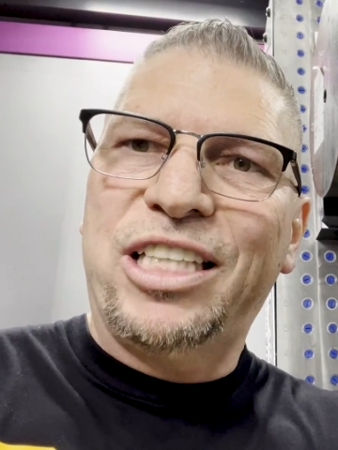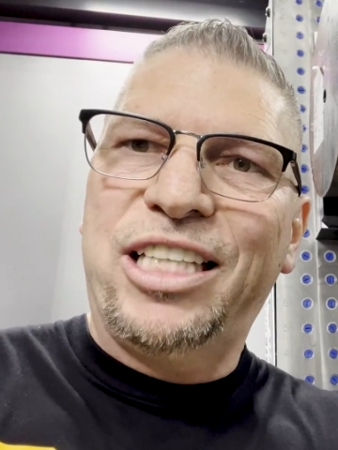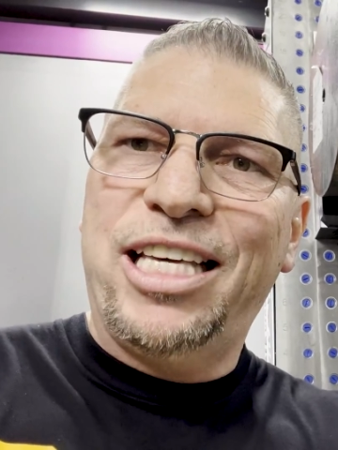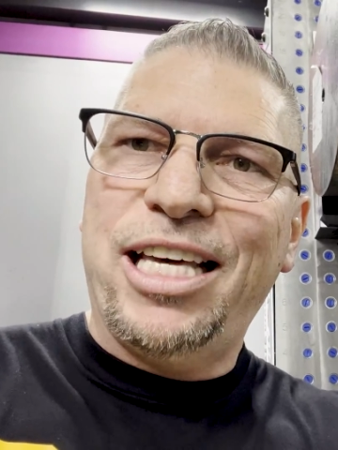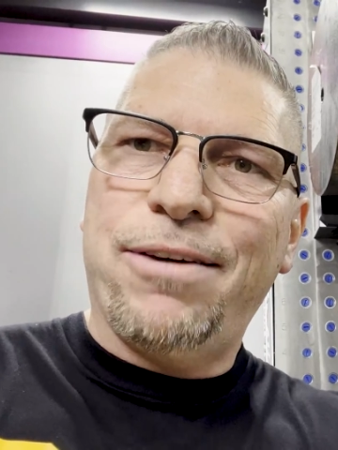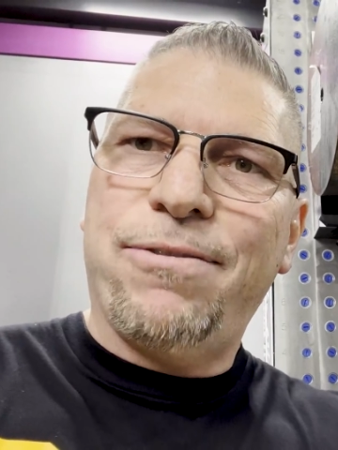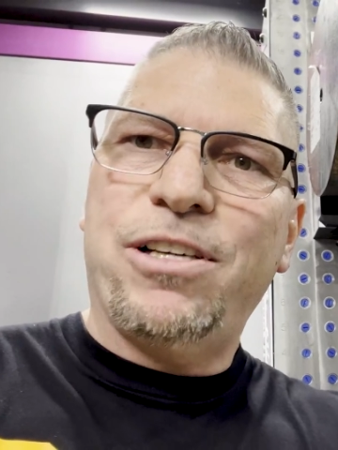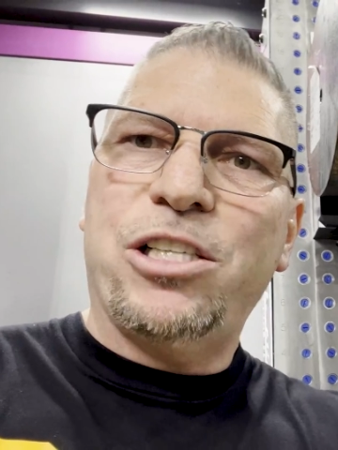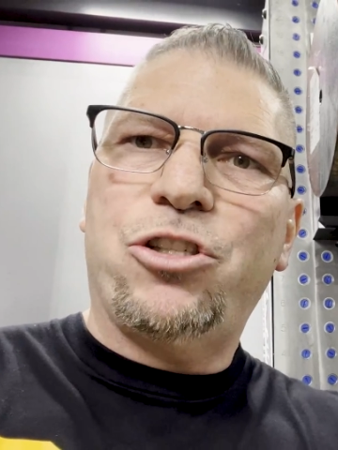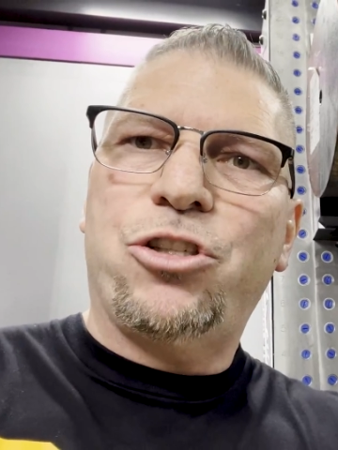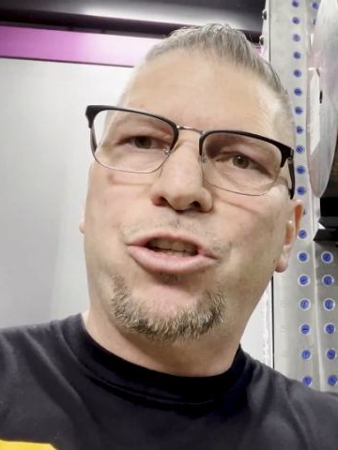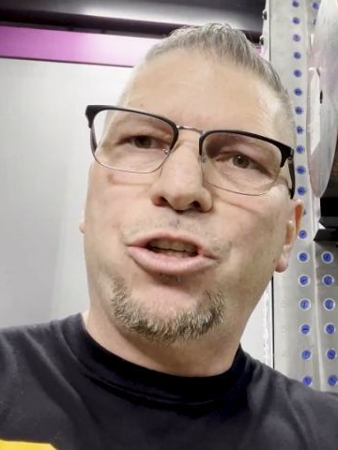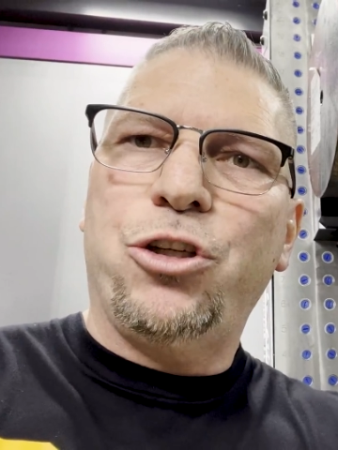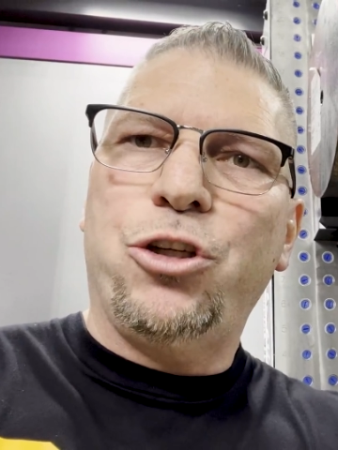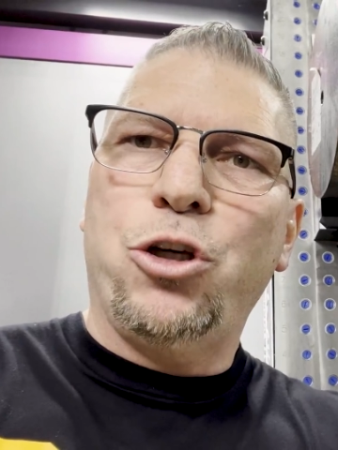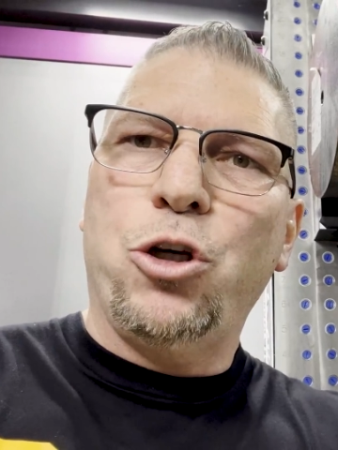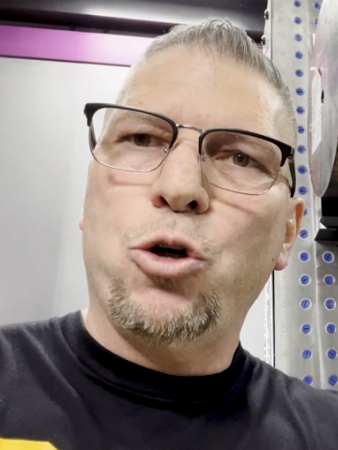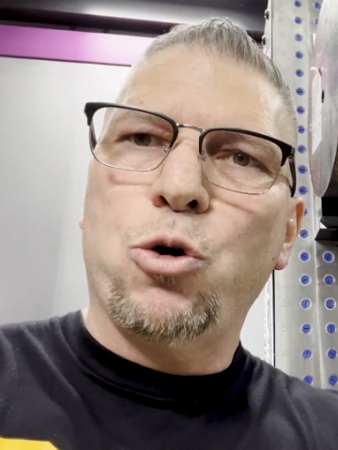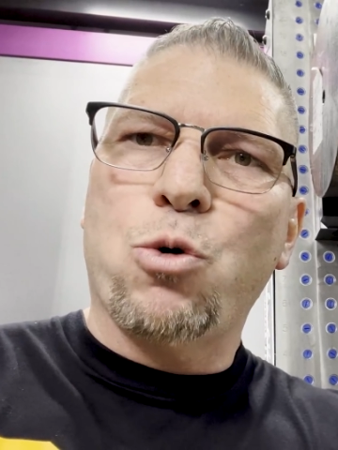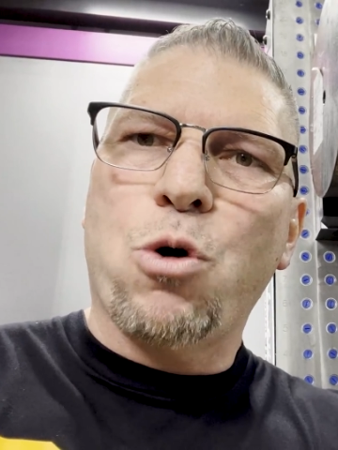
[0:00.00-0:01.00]
give it to
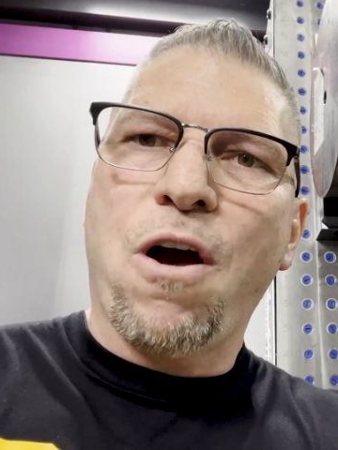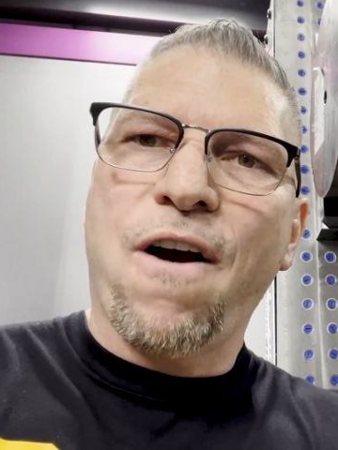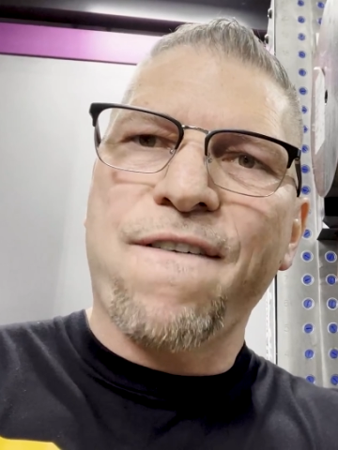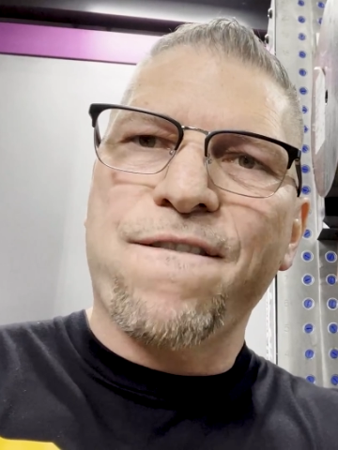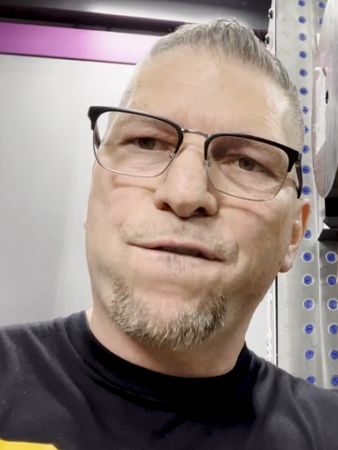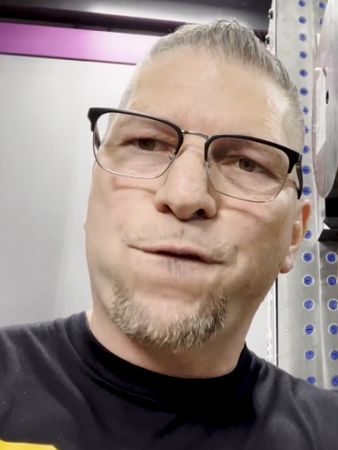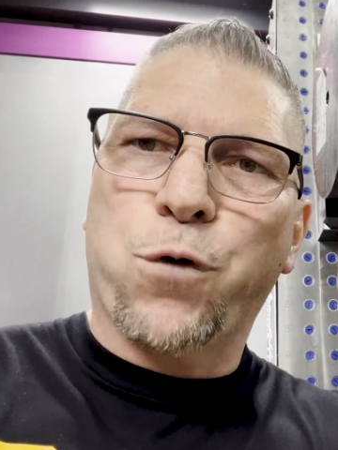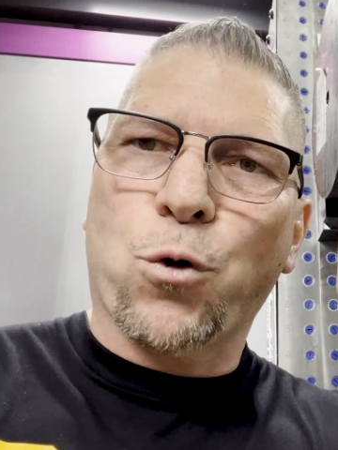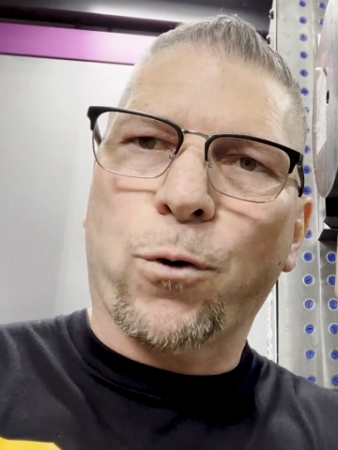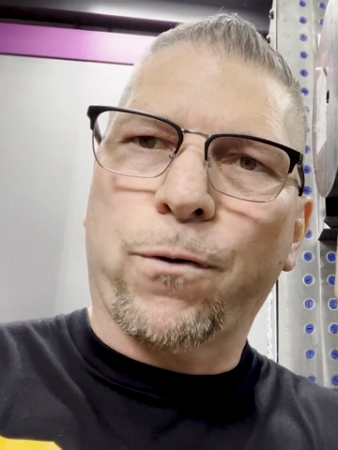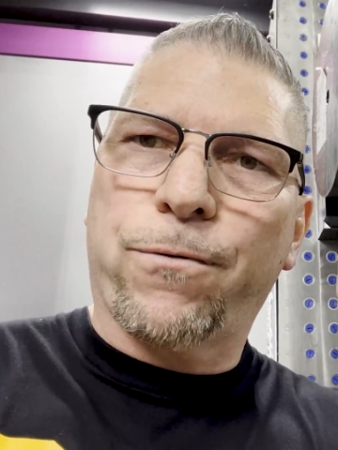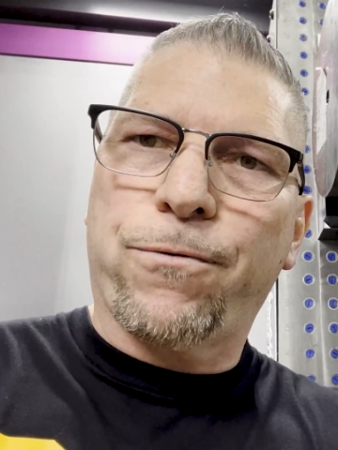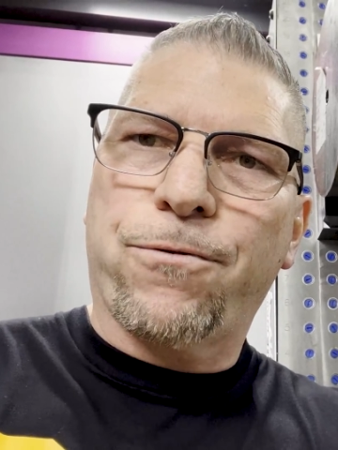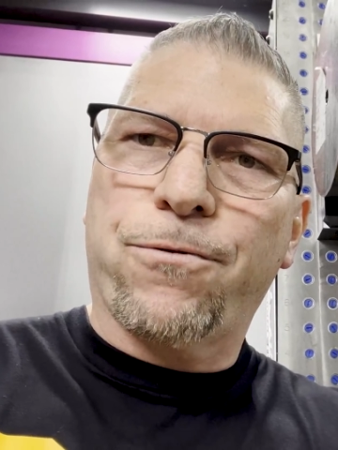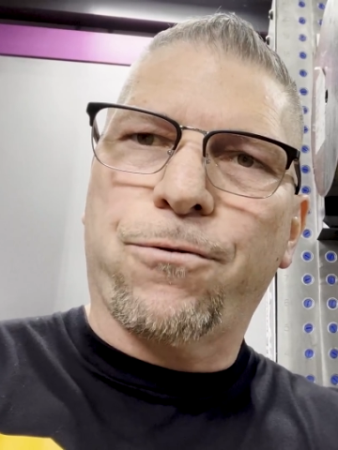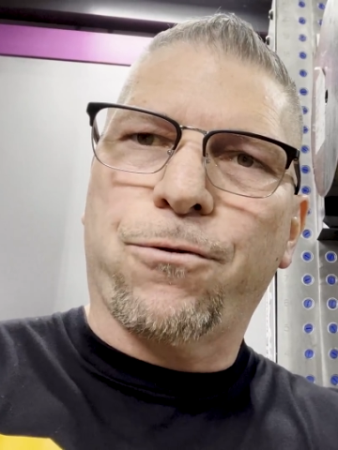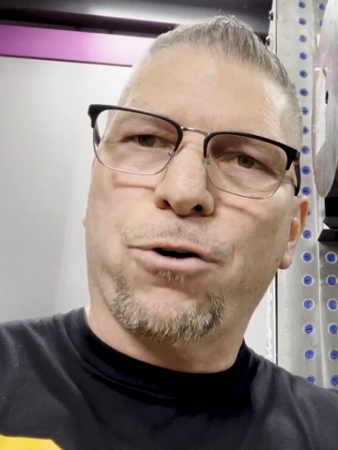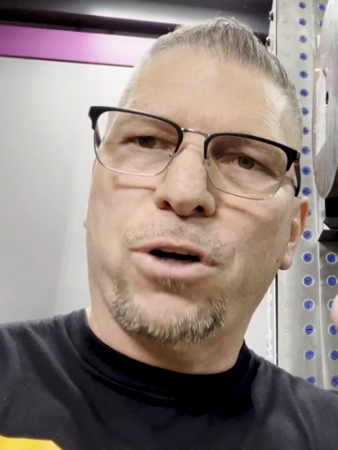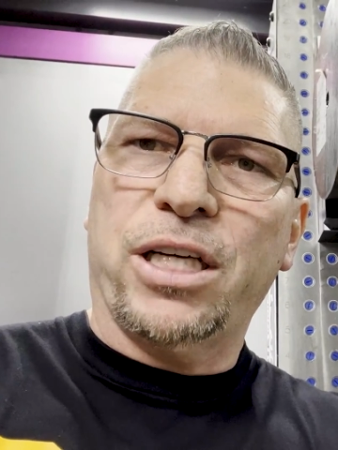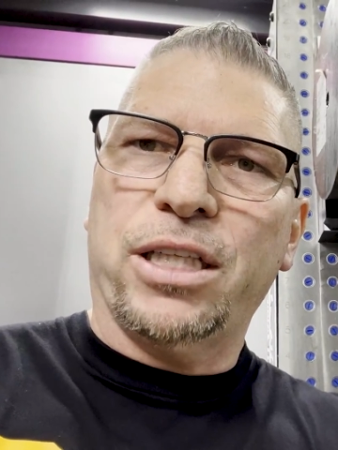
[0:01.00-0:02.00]
you for
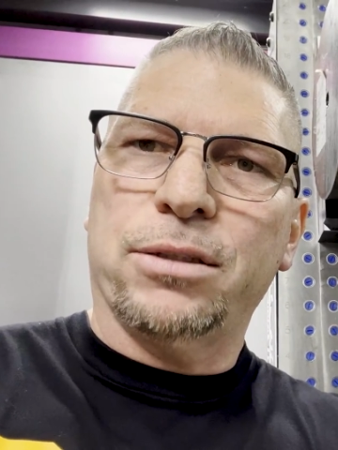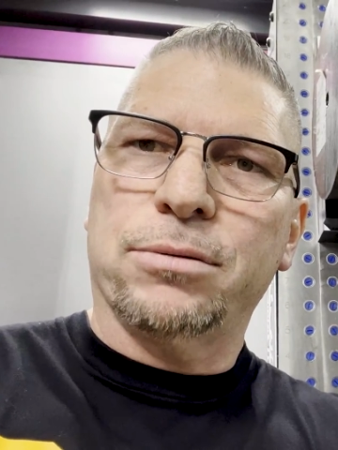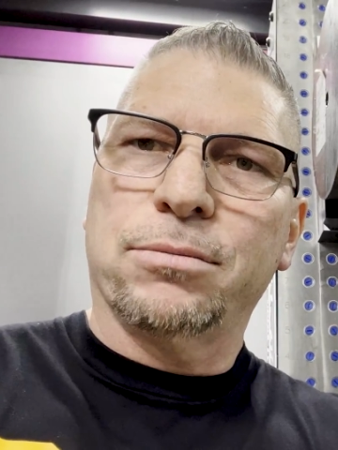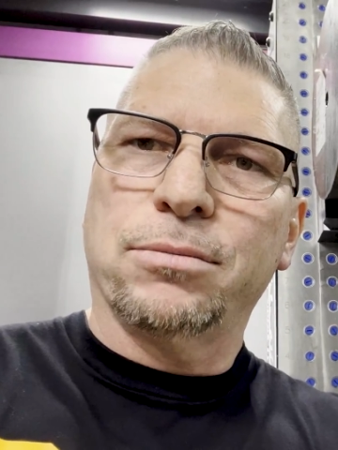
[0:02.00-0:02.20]
free.